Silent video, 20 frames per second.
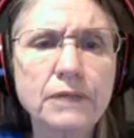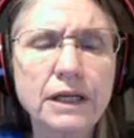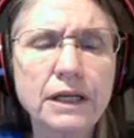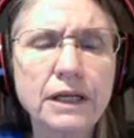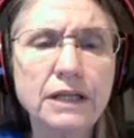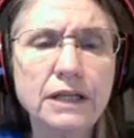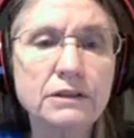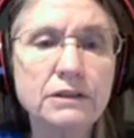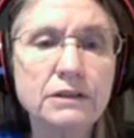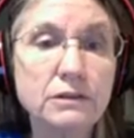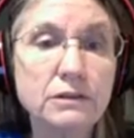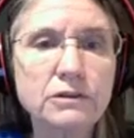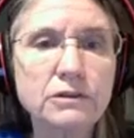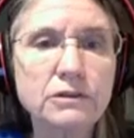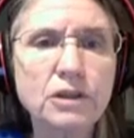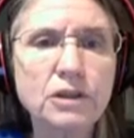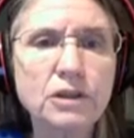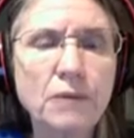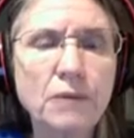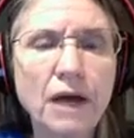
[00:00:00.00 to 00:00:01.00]
in
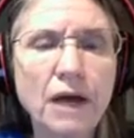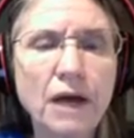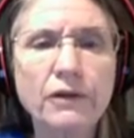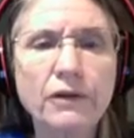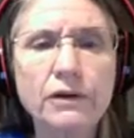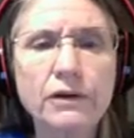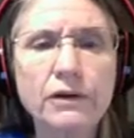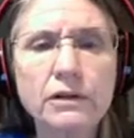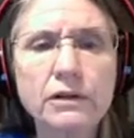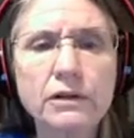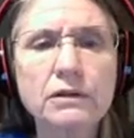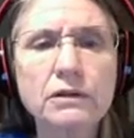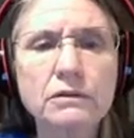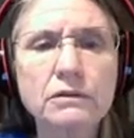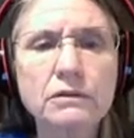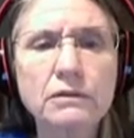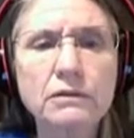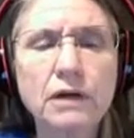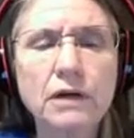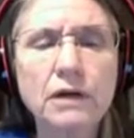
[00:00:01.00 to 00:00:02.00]
some other
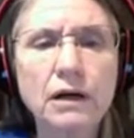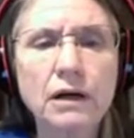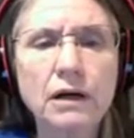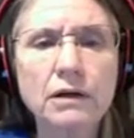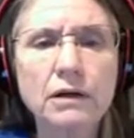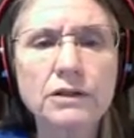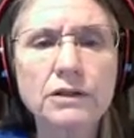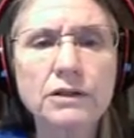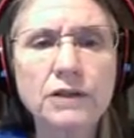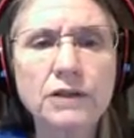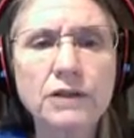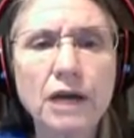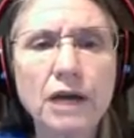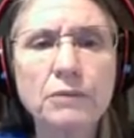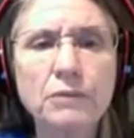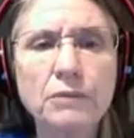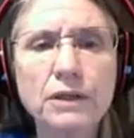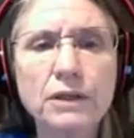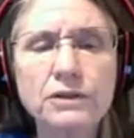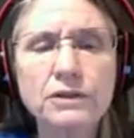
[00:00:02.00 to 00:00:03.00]

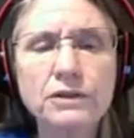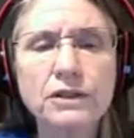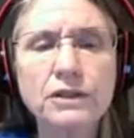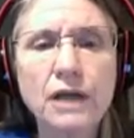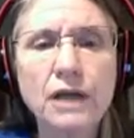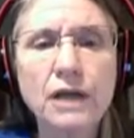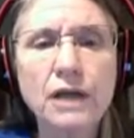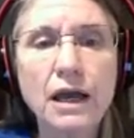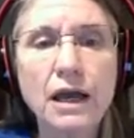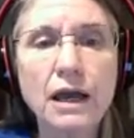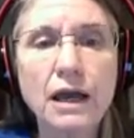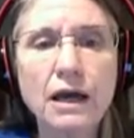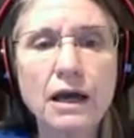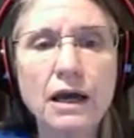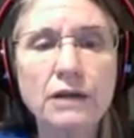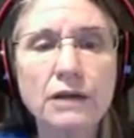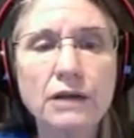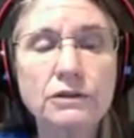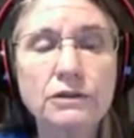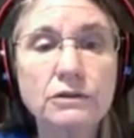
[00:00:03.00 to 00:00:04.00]
assignments
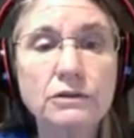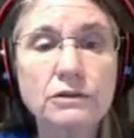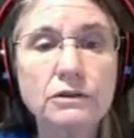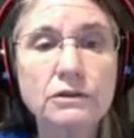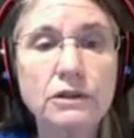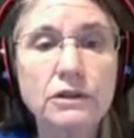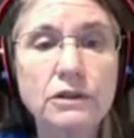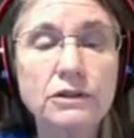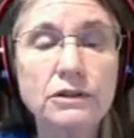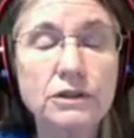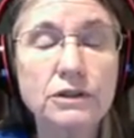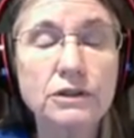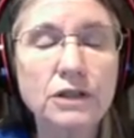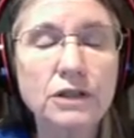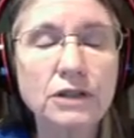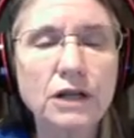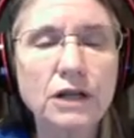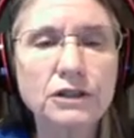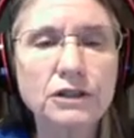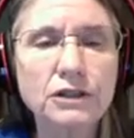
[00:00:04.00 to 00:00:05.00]
and
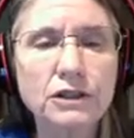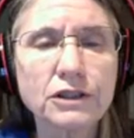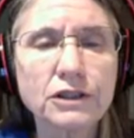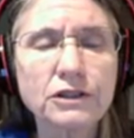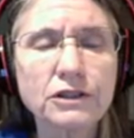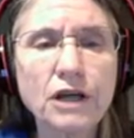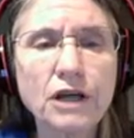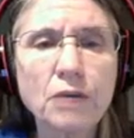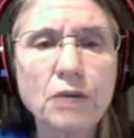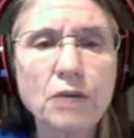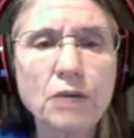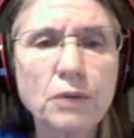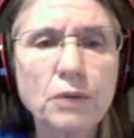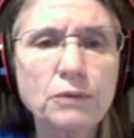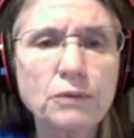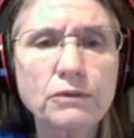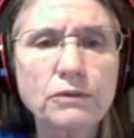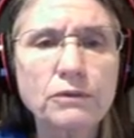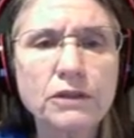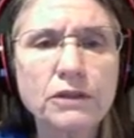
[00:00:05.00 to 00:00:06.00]
discussions,
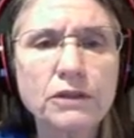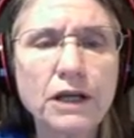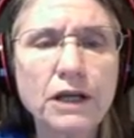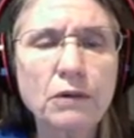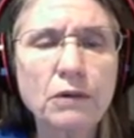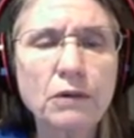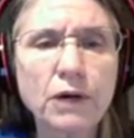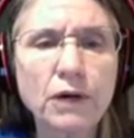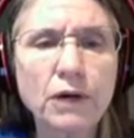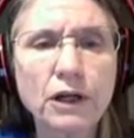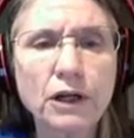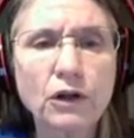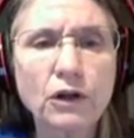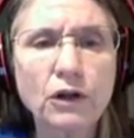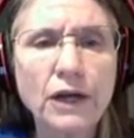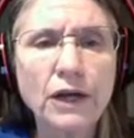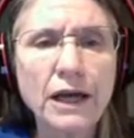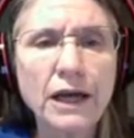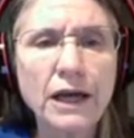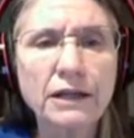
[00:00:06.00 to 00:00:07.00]
but today we're going to
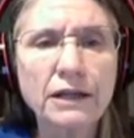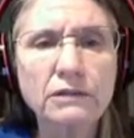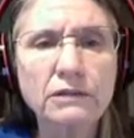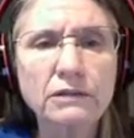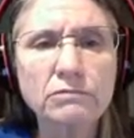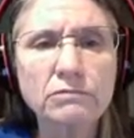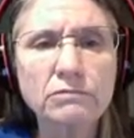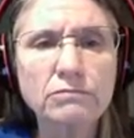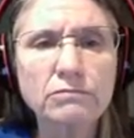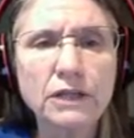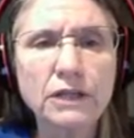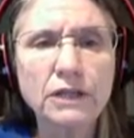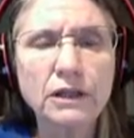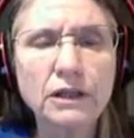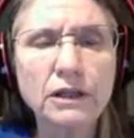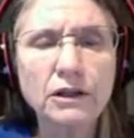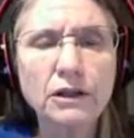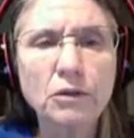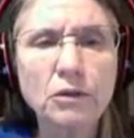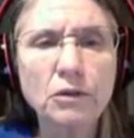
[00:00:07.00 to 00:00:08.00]
look at it in
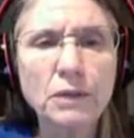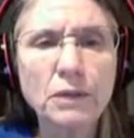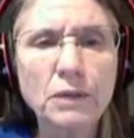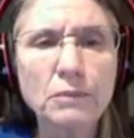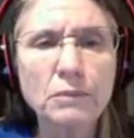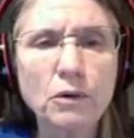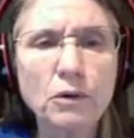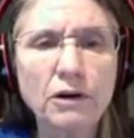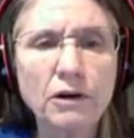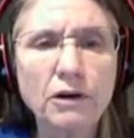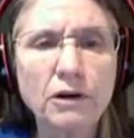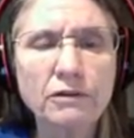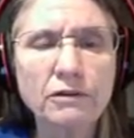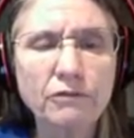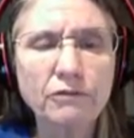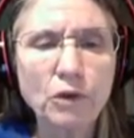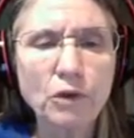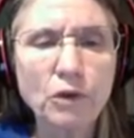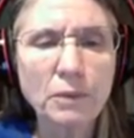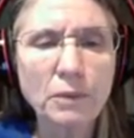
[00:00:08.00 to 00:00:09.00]
a little bit more
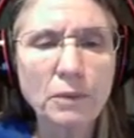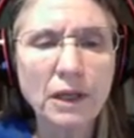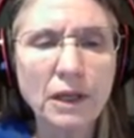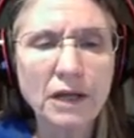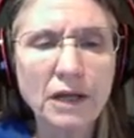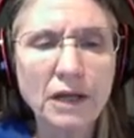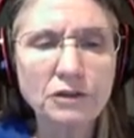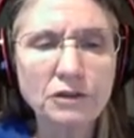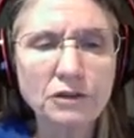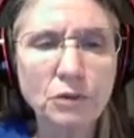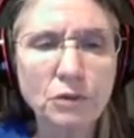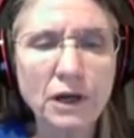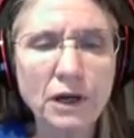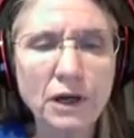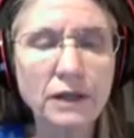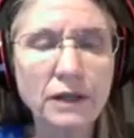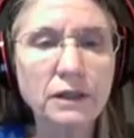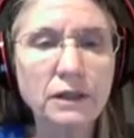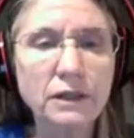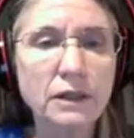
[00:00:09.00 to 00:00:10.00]
formalized
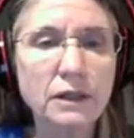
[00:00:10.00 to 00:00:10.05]
way.